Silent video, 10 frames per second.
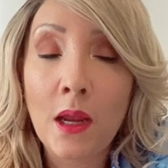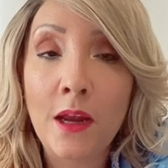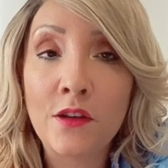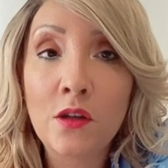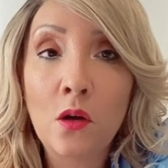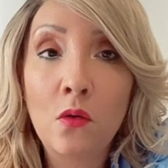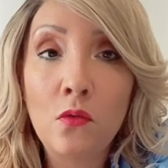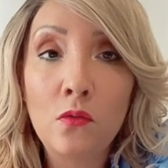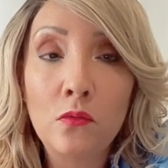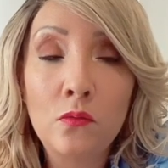And
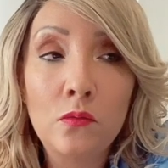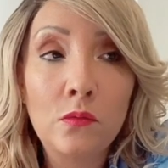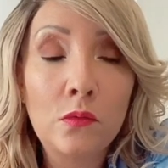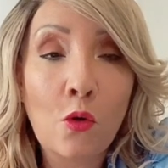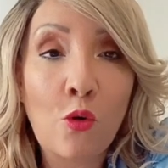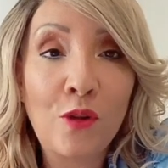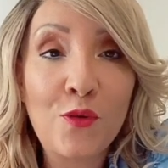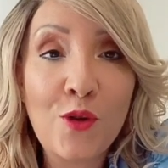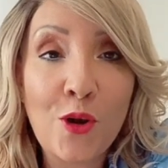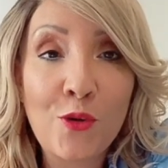so, all of
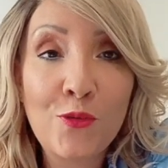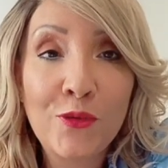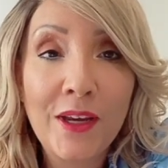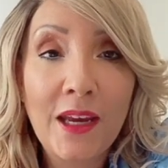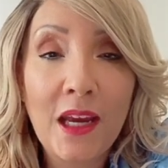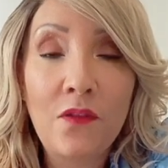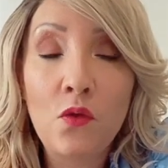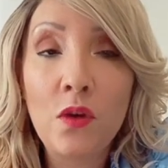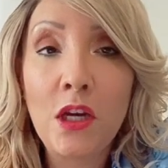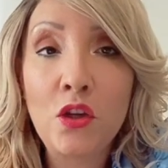you know, if
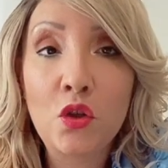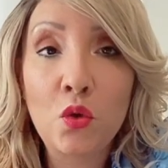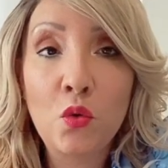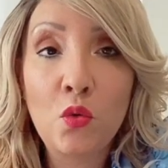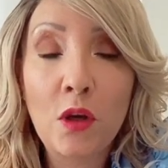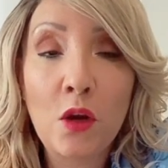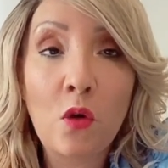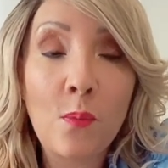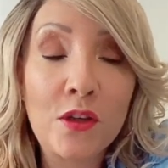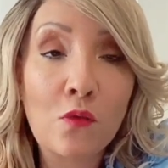you need to get
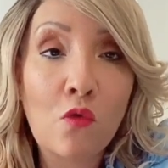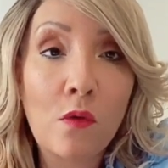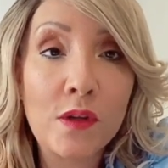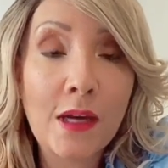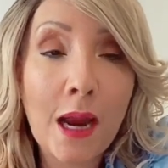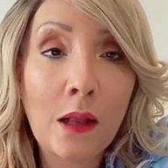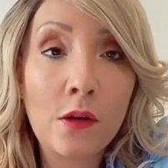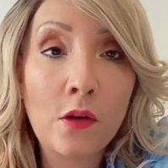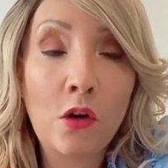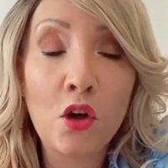on Miss Aurorah's
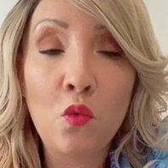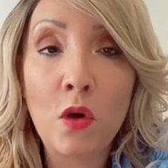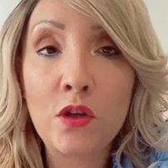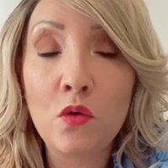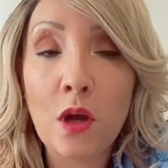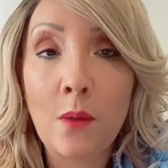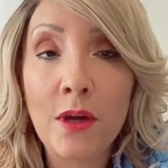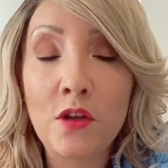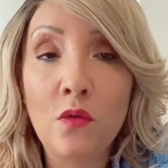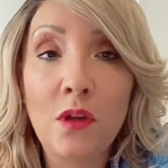calendar or you want to come
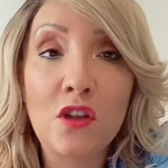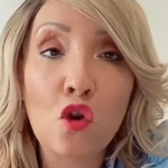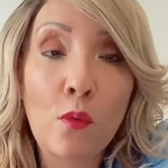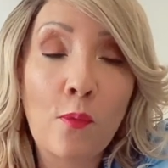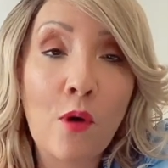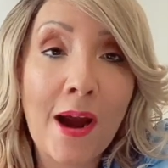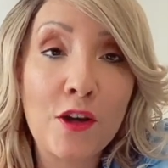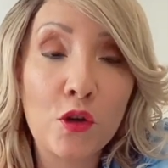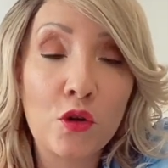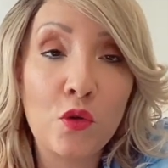into the Sole
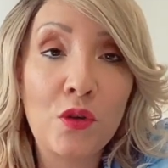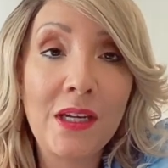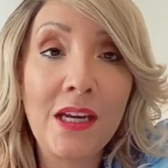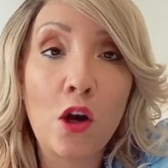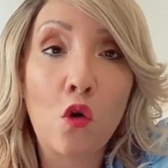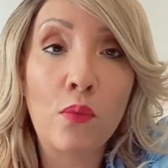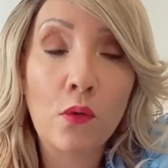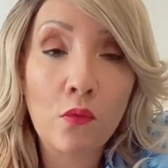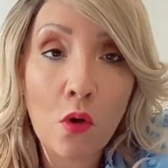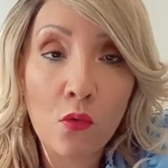Proprietor to CEO
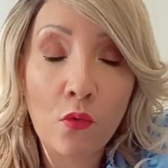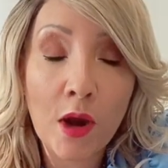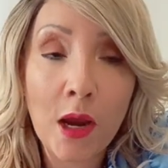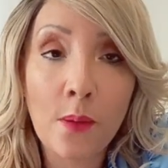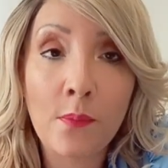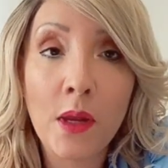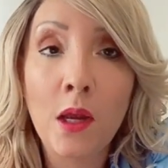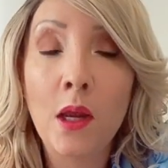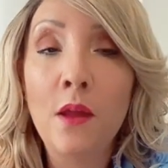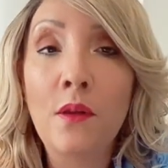program,
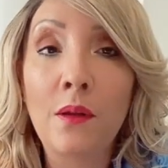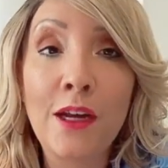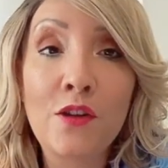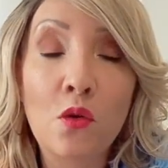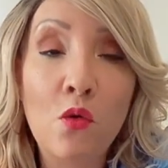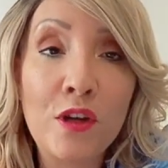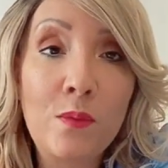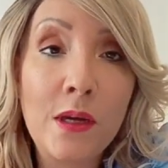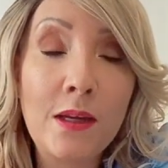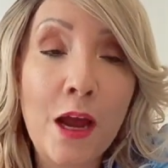the links are going to
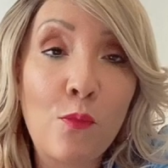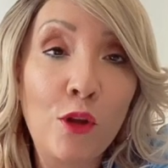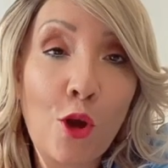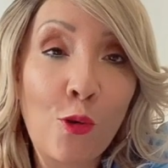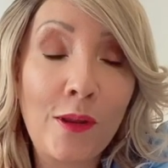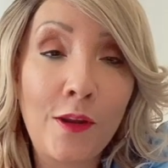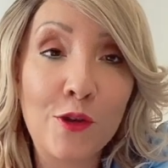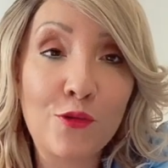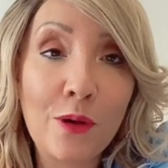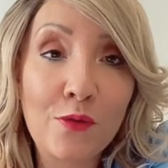be down below in the
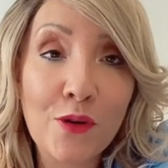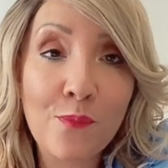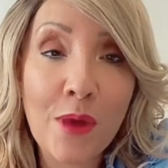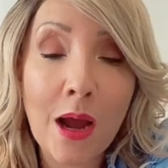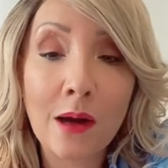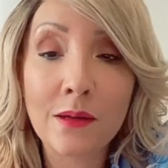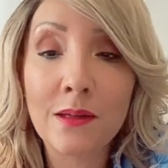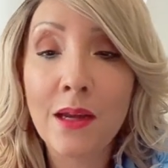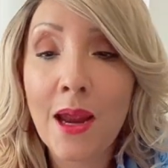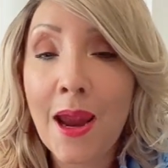description
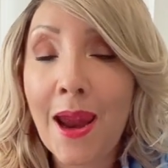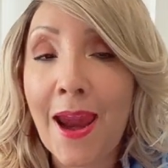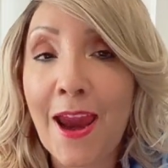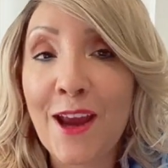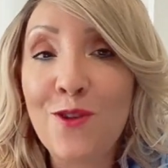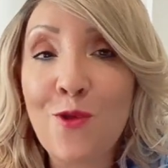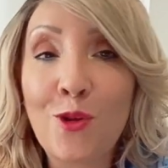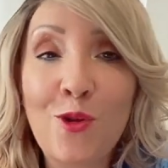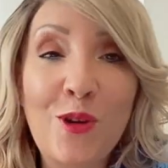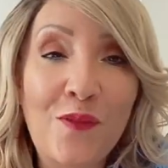box. And you
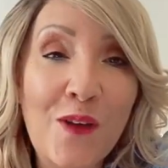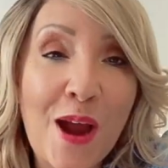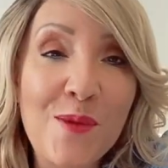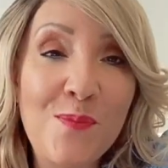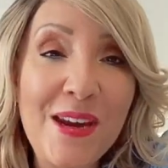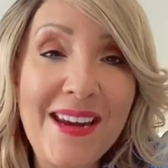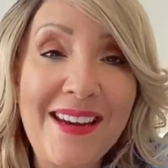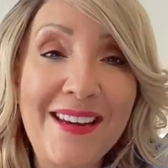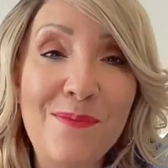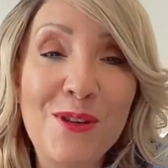all know you can find
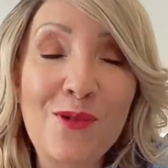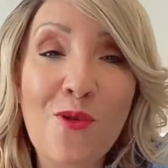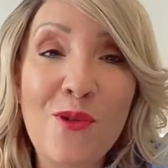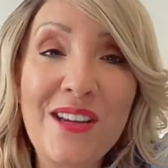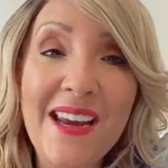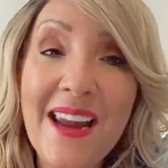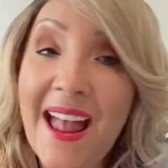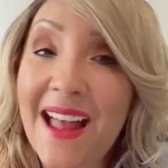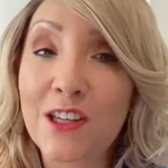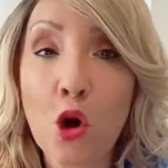me, Miss Aurorah Dey,
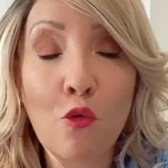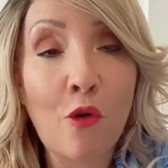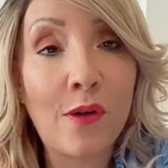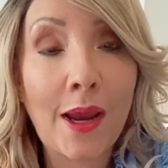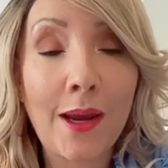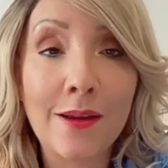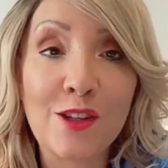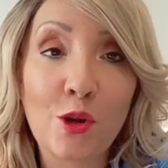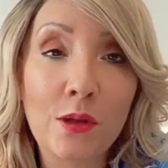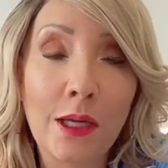at
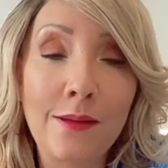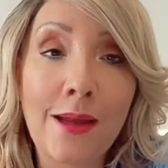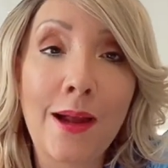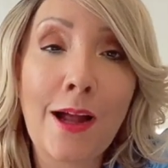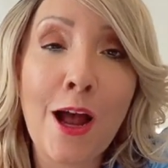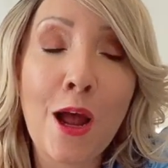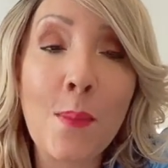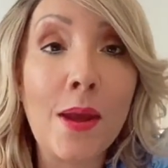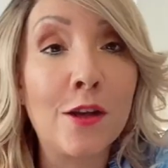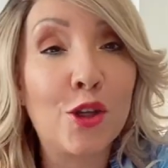
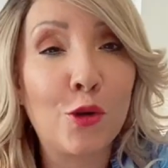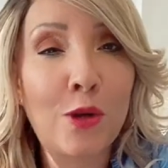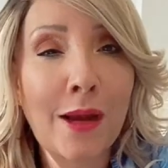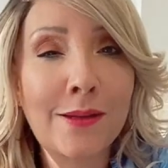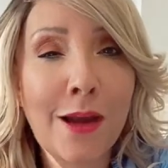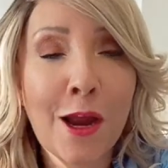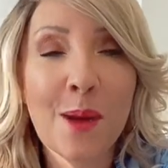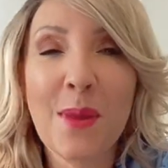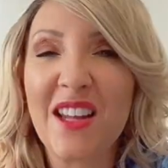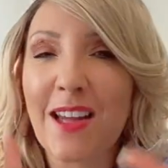aurorahdeyconsulting.com. And until next
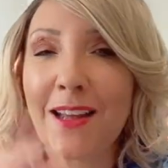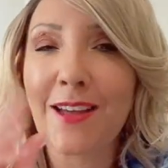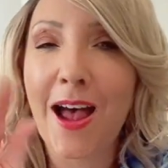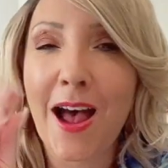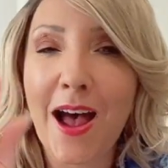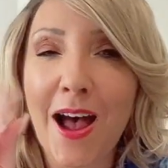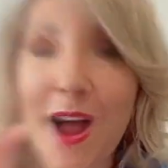time, ta ta.